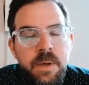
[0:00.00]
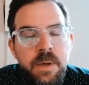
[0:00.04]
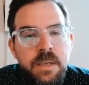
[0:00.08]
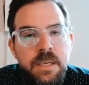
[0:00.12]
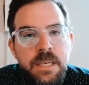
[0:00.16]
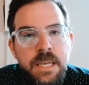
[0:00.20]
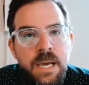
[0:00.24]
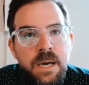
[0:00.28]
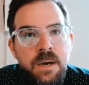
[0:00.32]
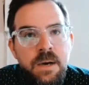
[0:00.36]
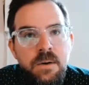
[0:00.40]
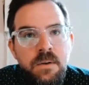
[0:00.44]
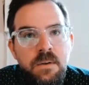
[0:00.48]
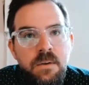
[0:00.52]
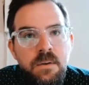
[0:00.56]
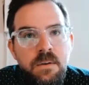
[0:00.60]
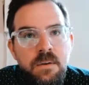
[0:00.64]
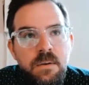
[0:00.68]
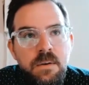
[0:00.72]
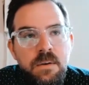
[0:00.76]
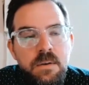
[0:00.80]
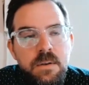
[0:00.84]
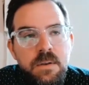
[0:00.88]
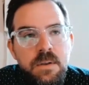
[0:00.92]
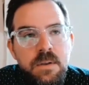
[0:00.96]
doubt
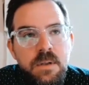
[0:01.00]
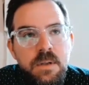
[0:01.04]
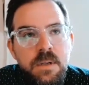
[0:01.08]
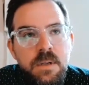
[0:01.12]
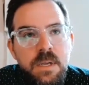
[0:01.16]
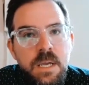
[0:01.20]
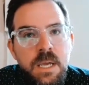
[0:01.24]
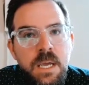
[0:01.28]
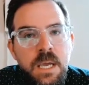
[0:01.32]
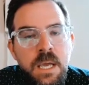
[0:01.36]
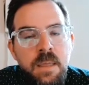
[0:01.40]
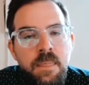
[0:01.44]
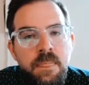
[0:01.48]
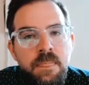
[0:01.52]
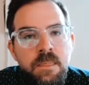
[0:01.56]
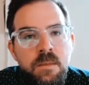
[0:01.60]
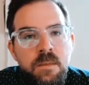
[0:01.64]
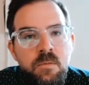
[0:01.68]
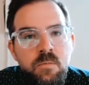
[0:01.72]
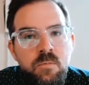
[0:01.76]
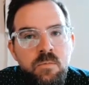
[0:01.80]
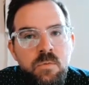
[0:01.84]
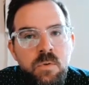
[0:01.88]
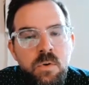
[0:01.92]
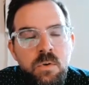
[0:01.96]
and
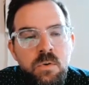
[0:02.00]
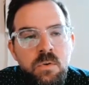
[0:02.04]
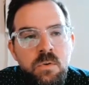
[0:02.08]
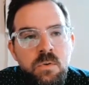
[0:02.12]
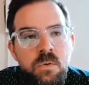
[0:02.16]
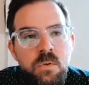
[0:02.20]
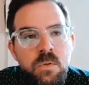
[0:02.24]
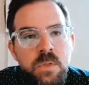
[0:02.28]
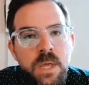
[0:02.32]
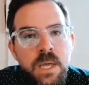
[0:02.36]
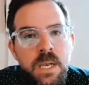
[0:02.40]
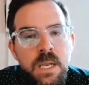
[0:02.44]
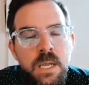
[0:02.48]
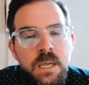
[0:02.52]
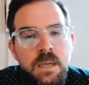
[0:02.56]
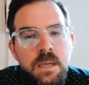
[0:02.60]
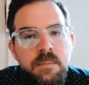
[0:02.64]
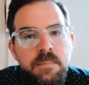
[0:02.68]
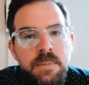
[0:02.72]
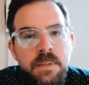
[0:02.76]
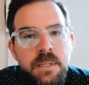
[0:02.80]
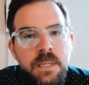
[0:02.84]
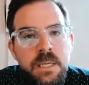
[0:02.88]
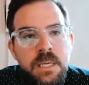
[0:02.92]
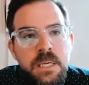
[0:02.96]
the role that it
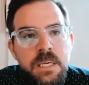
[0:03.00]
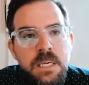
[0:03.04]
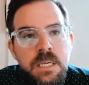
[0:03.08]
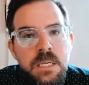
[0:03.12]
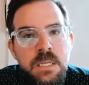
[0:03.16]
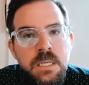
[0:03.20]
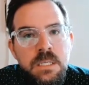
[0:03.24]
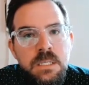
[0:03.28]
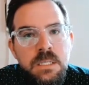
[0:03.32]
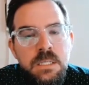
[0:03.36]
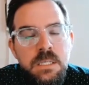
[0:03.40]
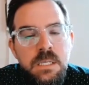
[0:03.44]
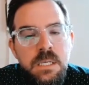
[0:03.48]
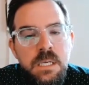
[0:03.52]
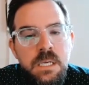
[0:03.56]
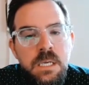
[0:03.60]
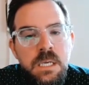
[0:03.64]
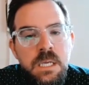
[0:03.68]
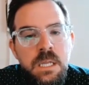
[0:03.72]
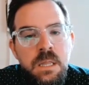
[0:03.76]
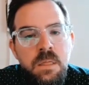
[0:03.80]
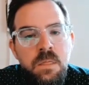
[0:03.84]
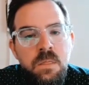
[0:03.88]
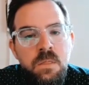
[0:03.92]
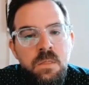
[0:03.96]
plays
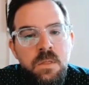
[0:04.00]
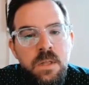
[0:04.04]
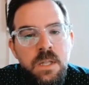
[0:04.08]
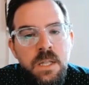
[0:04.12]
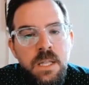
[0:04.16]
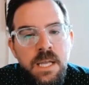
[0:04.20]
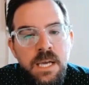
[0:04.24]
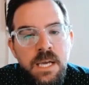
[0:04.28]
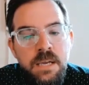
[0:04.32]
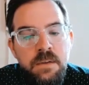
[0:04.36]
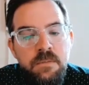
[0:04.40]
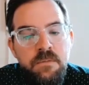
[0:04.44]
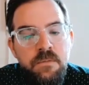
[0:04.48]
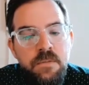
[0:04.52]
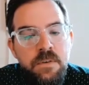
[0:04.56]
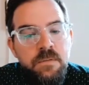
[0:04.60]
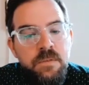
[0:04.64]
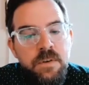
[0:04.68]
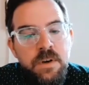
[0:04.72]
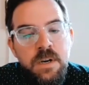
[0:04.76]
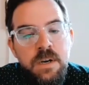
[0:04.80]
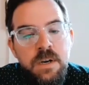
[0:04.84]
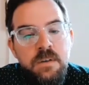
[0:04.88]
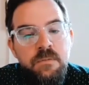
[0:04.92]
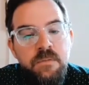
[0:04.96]
in the life of
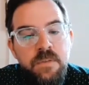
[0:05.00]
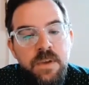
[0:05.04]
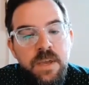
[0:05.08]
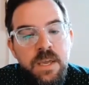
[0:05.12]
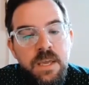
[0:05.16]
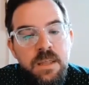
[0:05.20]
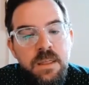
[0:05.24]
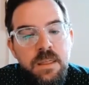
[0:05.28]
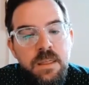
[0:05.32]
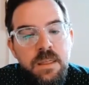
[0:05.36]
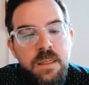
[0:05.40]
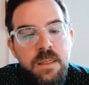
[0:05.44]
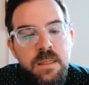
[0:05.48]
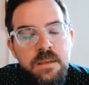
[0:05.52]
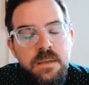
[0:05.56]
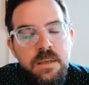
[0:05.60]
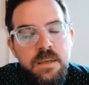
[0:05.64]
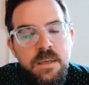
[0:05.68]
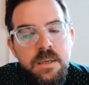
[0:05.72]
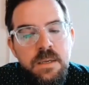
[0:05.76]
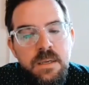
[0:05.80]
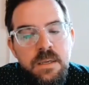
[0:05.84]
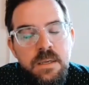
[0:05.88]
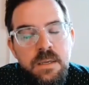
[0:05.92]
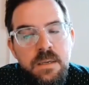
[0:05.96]
our faith,
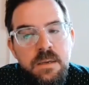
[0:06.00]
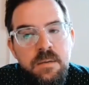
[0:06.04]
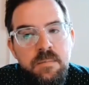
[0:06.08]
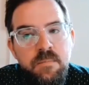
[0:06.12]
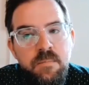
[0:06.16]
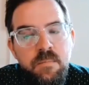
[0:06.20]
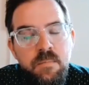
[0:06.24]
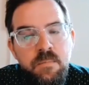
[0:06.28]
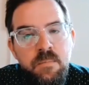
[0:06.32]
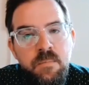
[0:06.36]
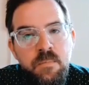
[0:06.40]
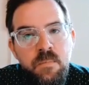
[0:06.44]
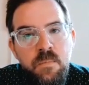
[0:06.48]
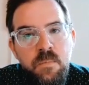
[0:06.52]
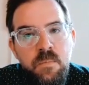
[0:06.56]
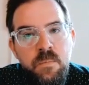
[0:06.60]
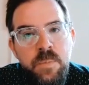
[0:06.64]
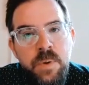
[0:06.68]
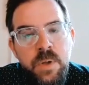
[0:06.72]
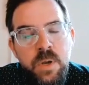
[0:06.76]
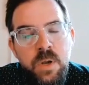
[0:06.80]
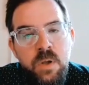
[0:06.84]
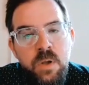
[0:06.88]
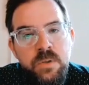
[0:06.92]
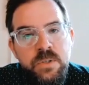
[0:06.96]

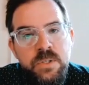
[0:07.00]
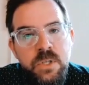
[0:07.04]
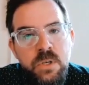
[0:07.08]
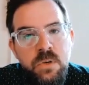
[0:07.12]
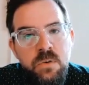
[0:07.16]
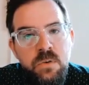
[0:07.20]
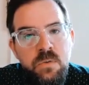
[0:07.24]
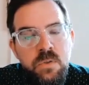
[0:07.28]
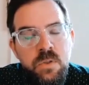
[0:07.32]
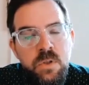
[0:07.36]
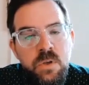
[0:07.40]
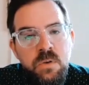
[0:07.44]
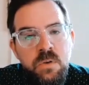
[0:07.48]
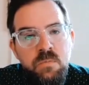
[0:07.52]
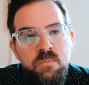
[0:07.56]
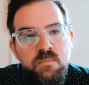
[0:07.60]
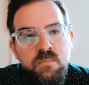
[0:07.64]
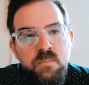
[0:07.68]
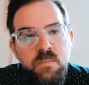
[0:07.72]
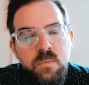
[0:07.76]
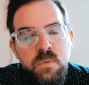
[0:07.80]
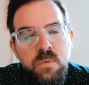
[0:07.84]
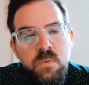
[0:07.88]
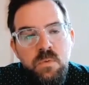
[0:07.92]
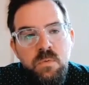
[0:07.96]
but also
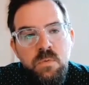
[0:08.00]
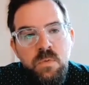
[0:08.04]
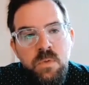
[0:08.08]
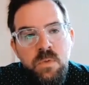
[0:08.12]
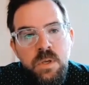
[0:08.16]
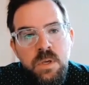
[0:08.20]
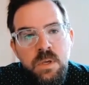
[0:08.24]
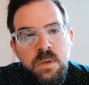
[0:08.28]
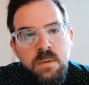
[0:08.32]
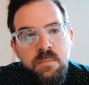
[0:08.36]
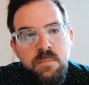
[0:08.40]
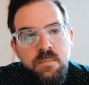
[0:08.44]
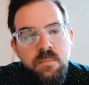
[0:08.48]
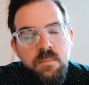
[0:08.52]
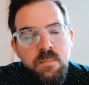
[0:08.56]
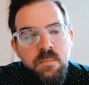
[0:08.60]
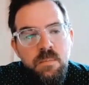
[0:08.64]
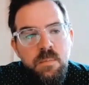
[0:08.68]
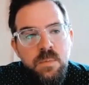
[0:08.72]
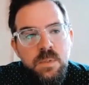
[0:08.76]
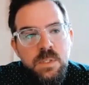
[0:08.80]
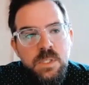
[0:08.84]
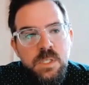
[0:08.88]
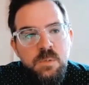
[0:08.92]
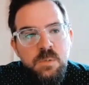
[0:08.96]
the
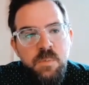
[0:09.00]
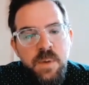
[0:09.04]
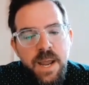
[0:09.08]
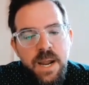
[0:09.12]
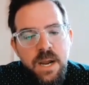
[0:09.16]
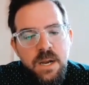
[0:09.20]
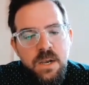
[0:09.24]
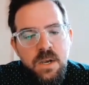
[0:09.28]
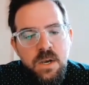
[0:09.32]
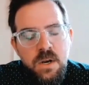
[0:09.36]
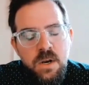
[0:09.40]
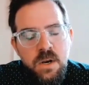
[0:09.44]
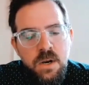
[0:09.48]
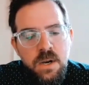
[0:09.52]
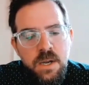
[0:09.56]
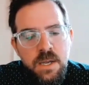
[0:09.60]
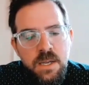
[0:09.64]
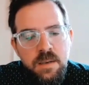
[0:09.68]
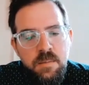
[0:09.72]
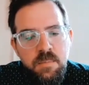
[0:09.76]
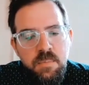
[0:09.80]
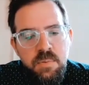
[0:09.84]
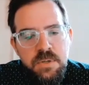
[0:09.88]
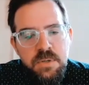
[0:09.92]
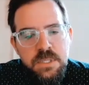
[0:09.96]
specter
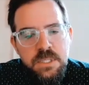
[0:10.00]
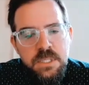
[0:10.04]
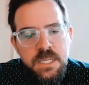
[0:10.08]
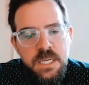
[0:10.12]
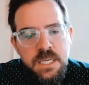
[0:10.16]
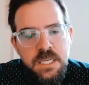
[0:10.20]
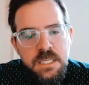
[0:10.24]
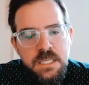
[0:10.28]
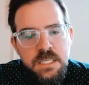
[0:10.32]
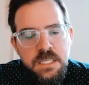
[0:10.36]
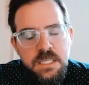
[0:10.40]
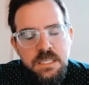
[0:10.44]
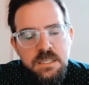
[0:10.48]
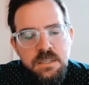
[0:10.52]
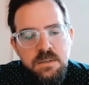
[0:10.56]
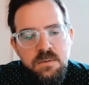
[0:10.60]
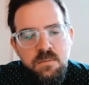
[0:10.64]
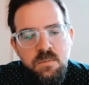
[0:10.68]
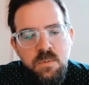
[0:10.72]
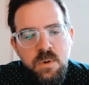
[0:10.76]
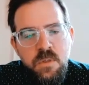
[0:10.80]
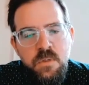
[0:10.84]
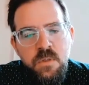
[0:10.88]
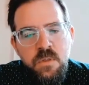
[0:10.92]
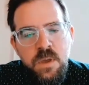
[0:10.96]
it presents
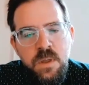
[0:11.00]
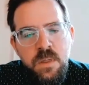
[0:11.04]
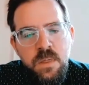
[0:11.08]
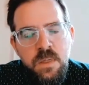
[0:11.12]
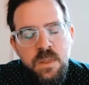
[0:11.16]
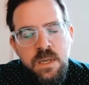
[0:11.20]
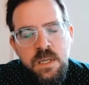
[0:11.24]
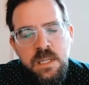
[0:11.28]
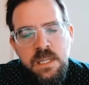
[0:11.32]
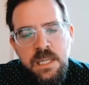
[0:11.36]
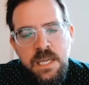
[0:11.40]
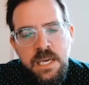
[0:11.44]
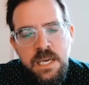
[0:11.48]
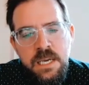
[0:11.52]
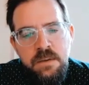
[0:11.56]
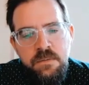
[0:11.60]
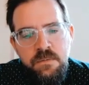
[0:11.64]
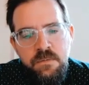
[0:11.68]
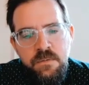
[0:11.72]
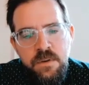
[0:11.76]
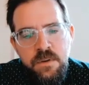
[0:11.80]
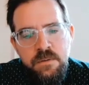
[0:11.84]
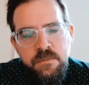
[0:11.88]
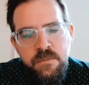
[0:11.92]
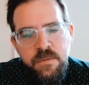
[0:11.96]
within the
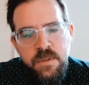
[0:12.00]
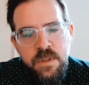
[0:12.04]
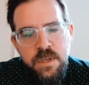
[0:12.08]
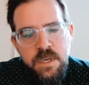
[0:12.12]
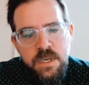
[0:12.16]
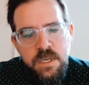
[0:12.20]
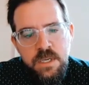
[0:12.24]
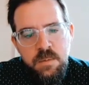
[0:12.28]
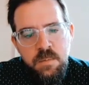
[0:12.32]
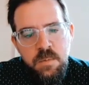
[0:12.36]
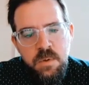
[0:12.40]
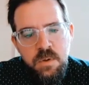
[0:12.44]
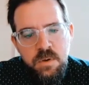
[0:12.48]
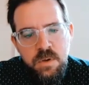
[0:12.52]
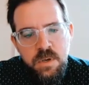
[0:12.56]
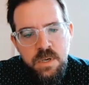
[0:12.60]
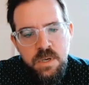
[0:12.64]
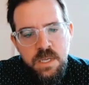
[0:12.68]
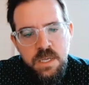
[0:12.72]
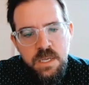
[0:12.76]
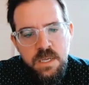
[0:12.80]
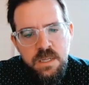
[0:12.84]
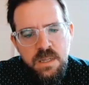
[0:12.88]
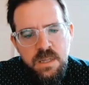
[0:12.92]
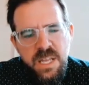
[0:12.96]
life of the
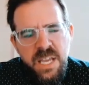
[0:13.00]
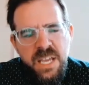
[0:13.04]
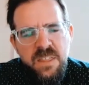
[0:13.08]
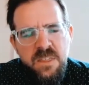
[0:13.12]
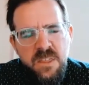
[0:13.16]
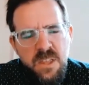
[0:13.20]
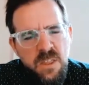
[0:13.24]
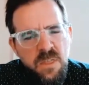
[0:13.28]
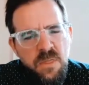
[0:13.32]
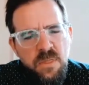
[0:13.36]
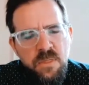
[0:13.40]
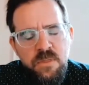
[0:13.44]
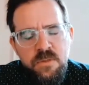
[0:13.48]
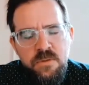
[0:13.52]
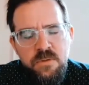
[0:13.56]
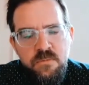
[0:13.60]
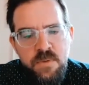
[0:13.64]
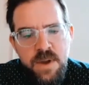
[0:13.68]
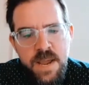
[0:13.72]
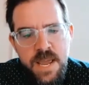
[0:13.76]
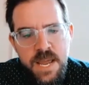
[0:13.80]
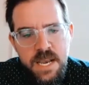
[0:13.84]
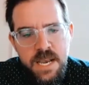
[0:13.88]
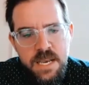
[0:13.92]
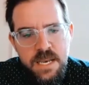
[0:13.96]
community, like the
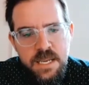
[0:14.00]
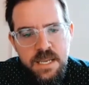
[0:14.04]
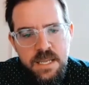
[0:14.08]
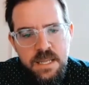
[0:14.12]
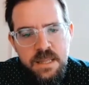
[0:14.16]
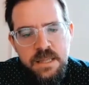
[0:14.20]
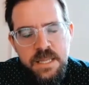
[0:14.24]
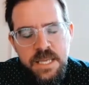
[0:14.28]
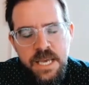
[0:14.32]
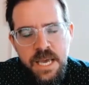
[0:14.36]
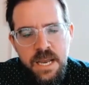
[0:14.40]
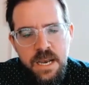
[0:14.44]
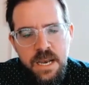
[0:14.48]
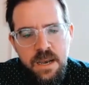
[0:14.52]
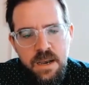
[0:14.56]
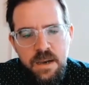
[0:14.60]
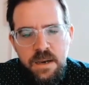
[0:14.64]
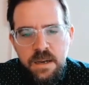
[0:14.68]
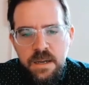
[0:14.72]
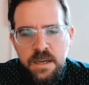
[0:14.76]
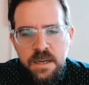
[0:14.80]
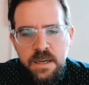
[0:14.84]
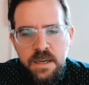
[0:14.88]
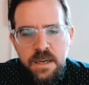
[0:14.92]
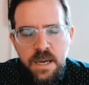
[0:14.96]
threat that
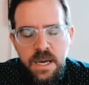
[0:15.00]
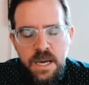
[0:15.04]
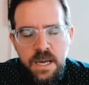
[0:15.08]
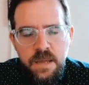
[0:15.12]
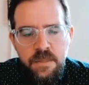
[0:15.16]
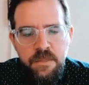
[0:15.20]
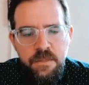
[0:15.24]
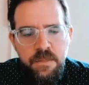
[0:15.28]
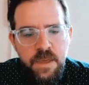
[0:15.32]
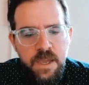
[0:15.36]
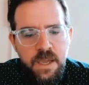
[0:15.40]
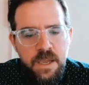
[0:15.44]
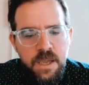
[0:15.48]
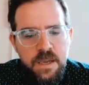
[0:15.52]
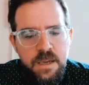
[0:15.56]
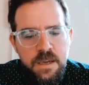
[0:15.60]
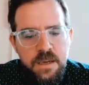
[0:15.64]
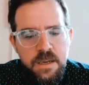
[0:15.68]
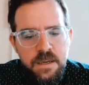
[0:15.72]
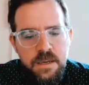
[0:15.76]
I think